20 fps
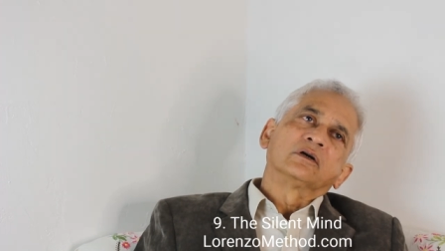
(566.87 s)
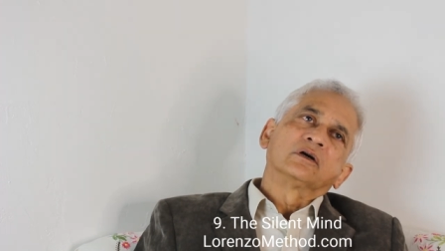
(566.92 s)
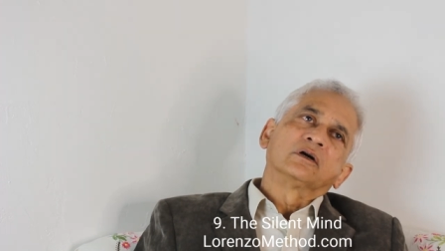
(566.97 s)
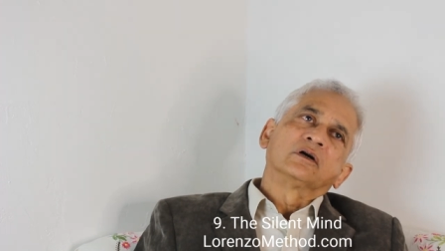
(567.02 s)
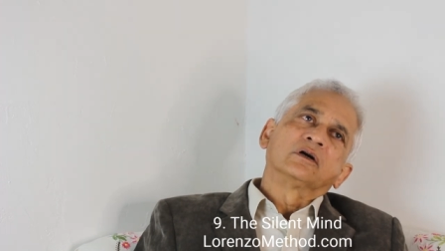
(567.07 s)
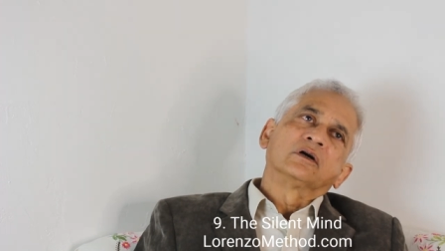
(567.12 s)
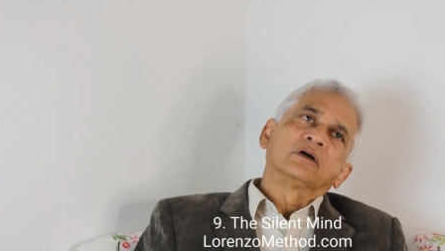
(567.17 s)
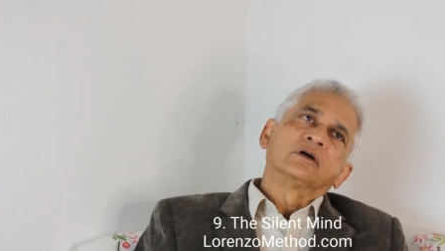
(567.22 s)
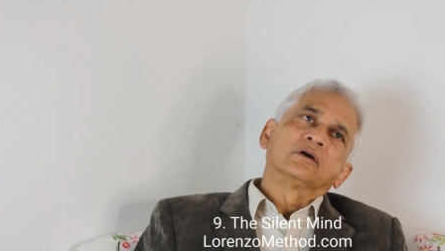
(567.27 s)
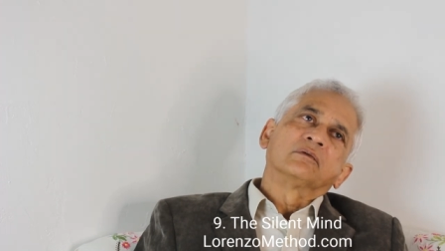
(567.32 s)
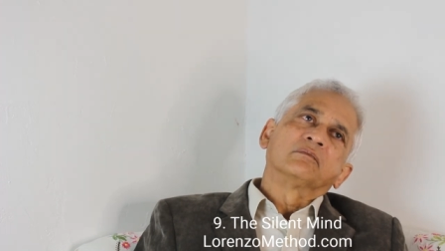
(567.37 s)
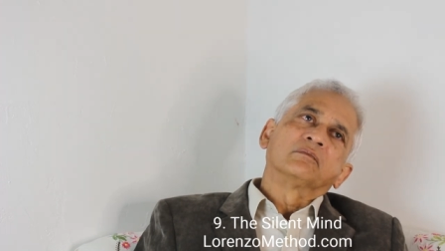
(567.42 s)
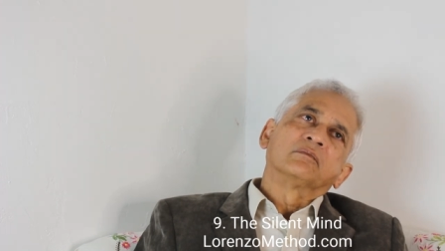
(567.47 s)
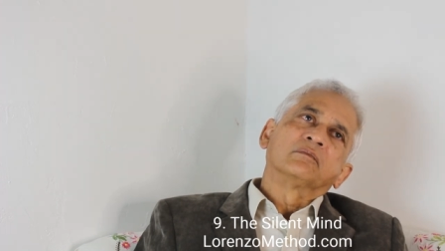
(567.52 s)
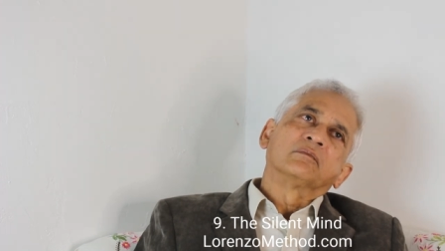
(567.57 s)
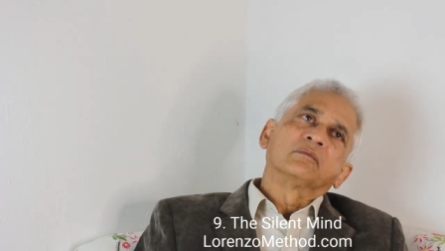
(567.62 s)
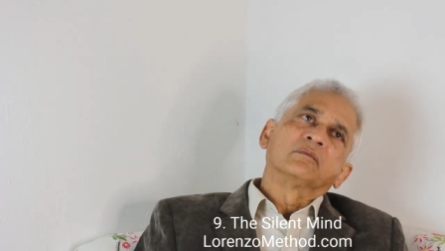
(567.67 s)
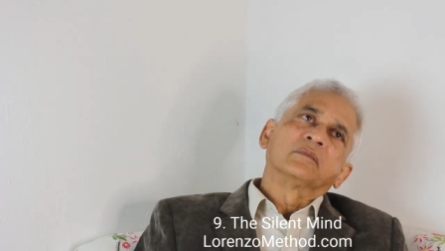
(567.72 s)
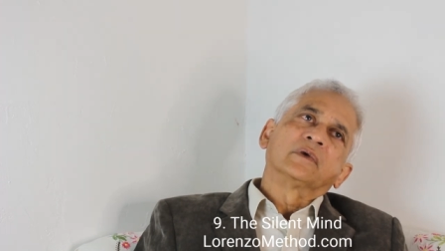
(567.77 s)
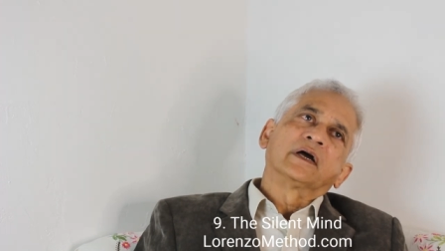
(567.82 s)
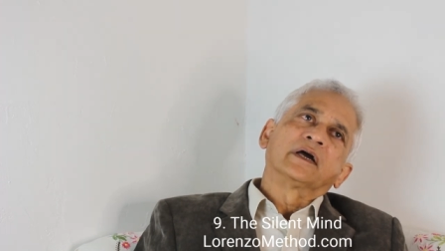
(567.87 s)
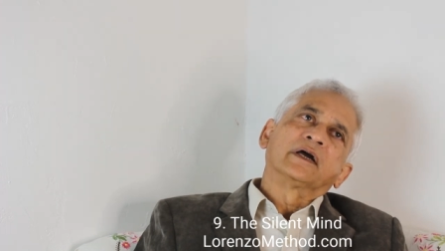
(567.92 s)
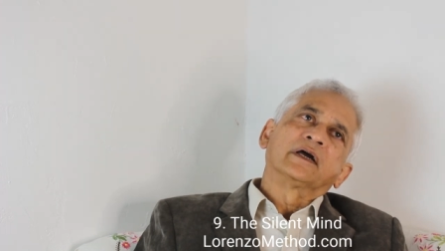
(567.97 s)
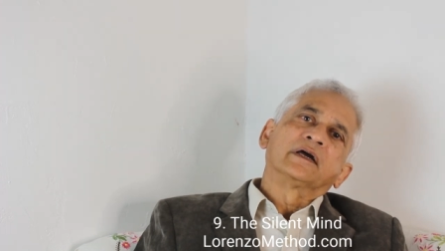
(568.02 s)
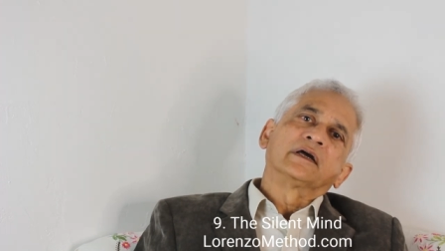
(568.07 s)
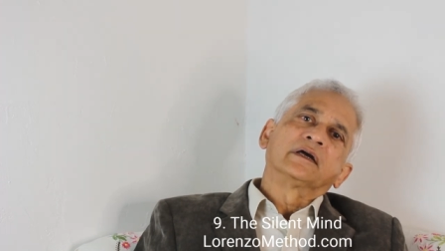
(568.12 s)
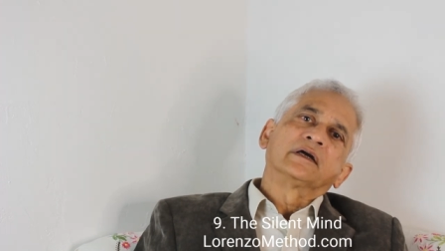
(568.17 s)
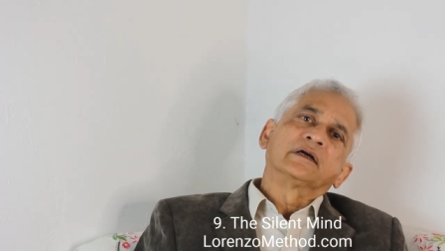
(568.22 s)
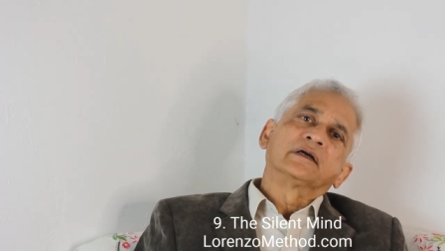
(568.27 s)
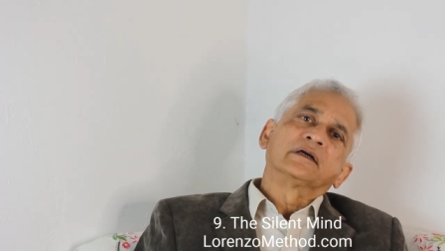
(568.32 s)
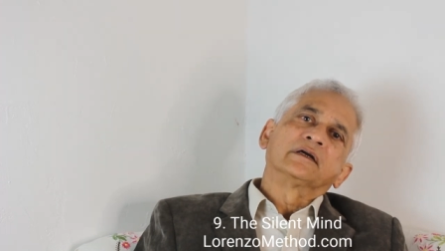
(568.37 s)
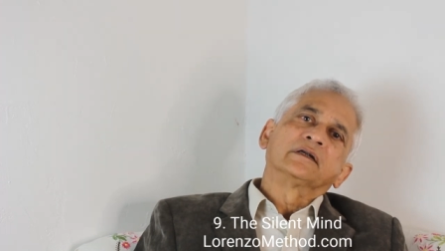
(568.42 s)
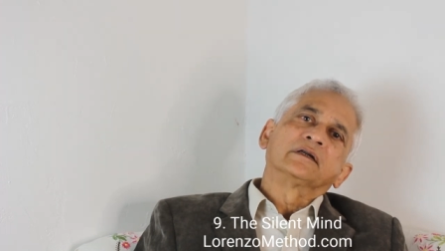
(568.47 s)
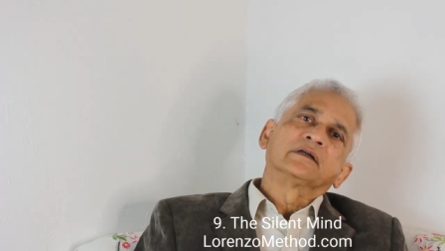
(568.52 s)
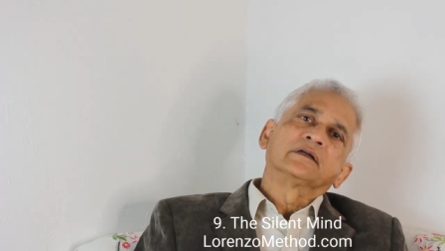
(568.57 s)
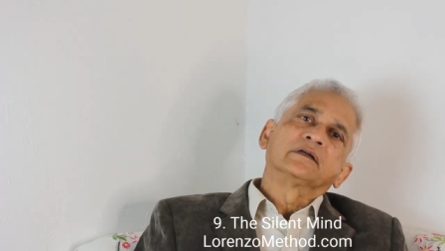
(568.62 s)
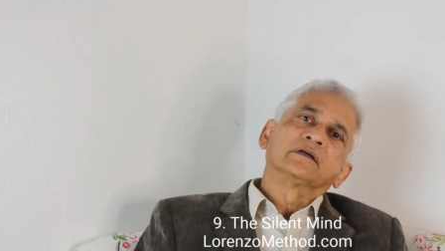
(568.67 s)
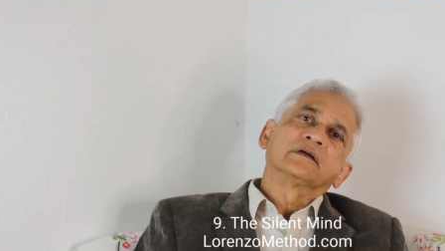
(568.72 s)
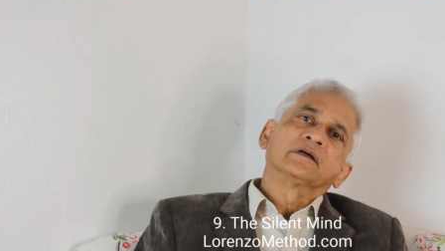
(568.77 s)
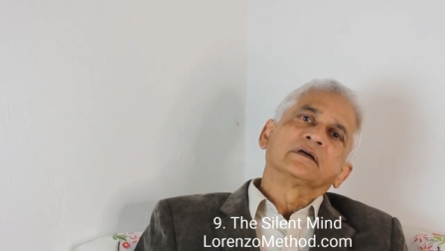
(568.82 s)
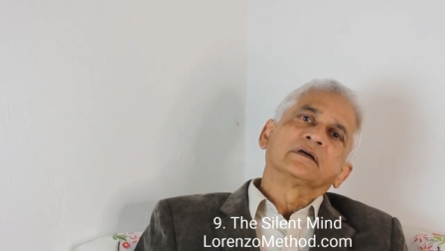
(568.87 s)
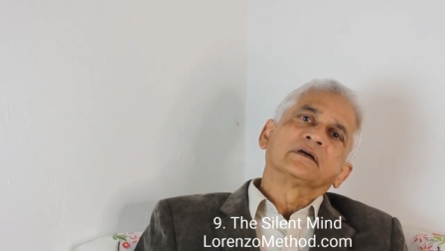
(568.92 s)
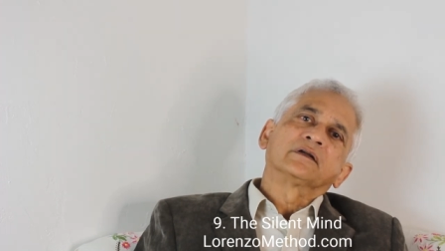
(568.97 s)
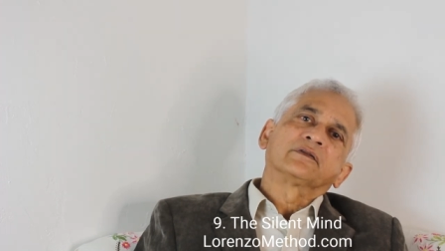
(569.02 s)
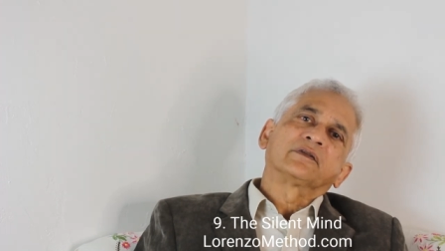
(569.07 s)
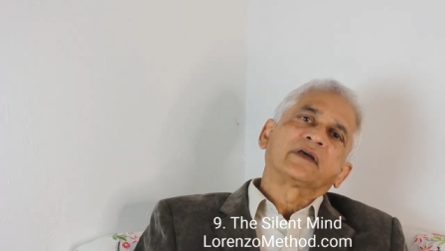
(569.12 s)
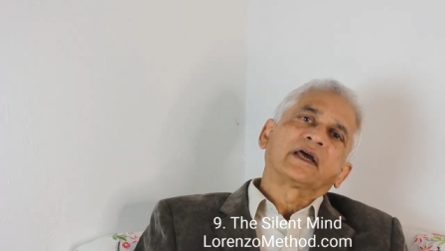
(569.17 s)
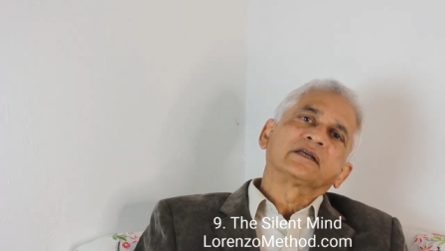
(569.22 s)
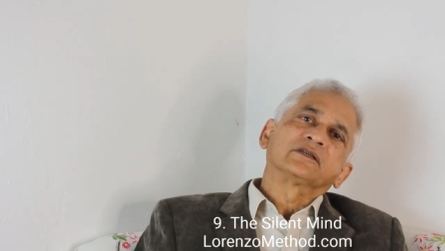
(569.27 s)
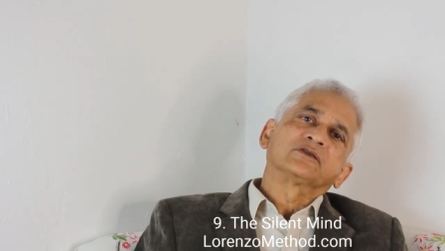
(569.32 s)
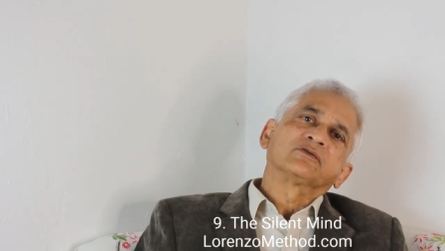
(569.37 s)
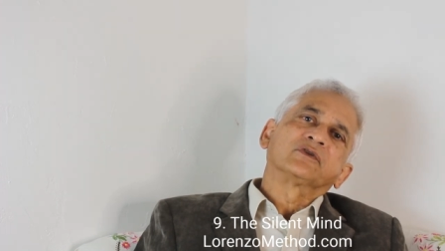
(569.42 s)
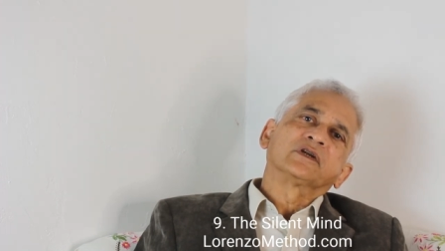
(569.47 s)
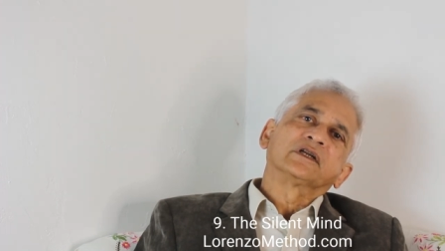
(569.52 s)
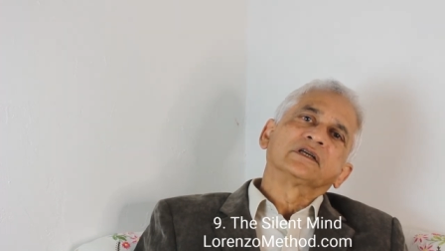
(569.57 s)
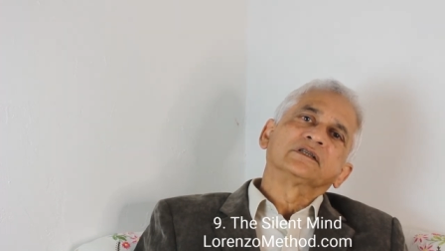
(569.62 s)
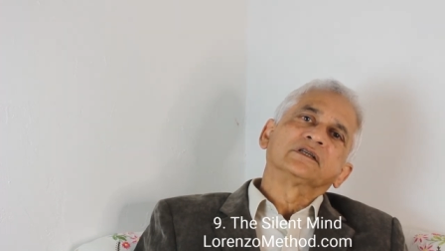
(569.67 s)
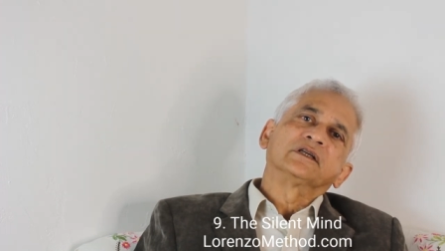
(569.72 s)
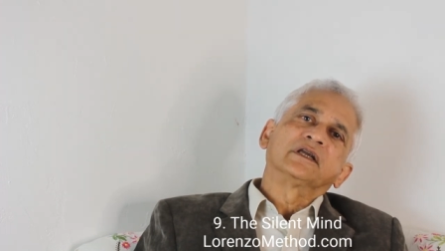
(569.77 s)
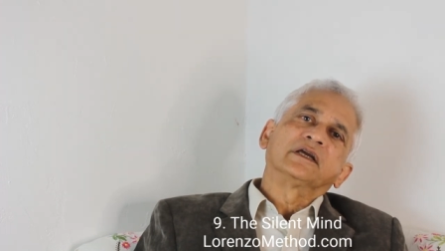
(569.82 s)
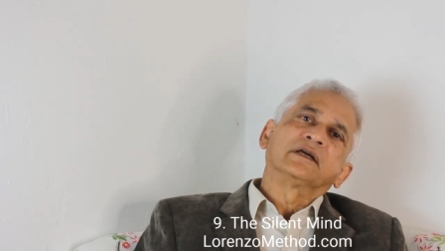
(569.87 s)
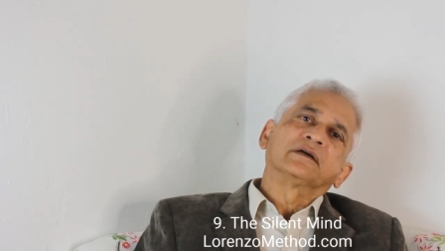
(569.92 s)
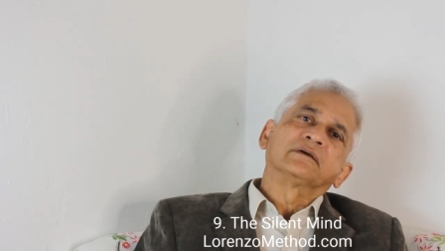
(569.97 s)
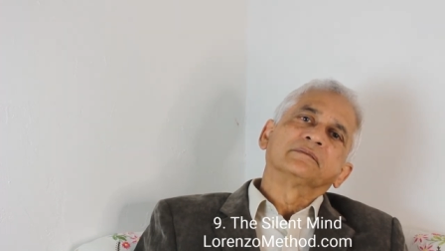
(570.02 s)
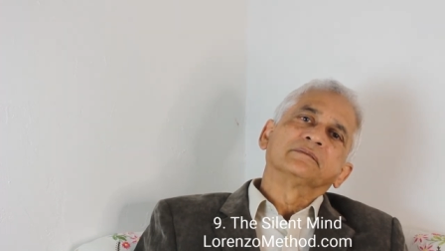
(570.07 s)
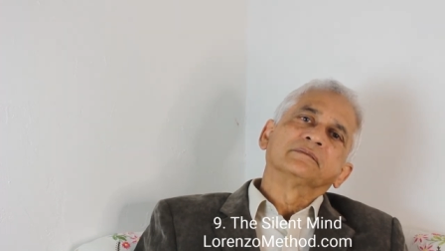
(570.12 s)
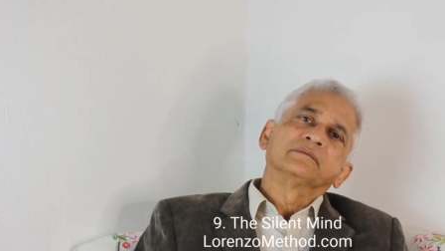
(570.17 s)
um, and uh, thanks for listening.